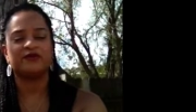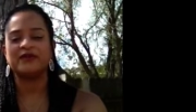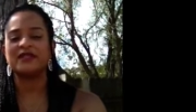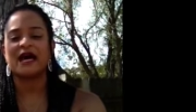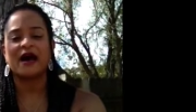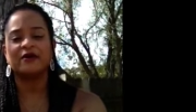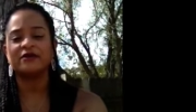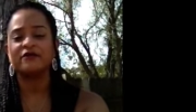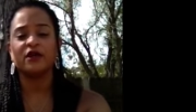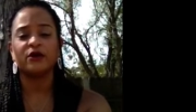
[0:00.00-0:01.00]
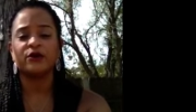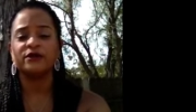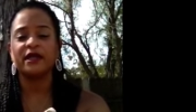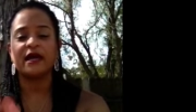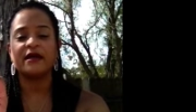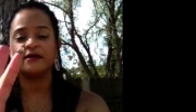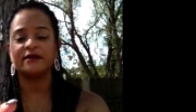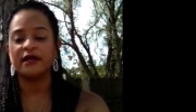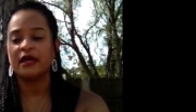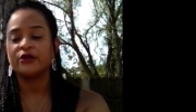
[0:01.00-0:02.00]
styles of clothes. They got
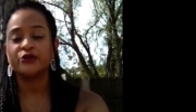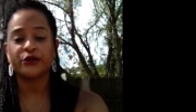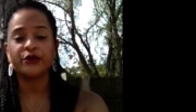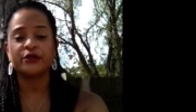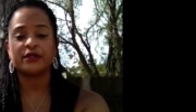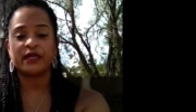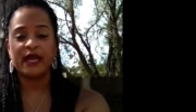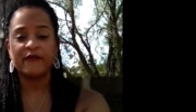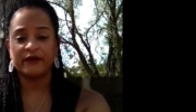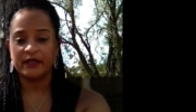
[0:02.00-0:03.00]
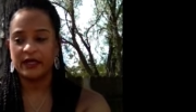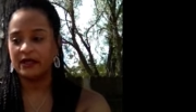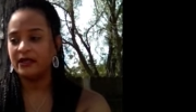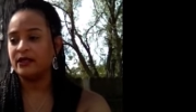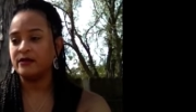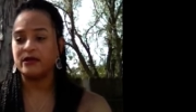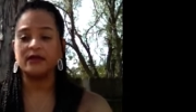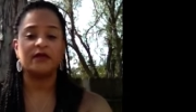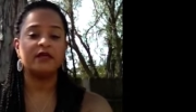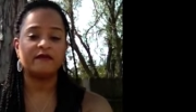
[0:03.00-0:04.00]
triggers and everything to
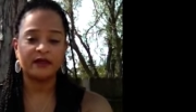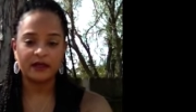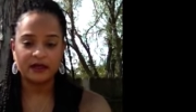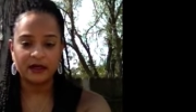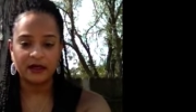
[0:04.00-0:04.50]
even the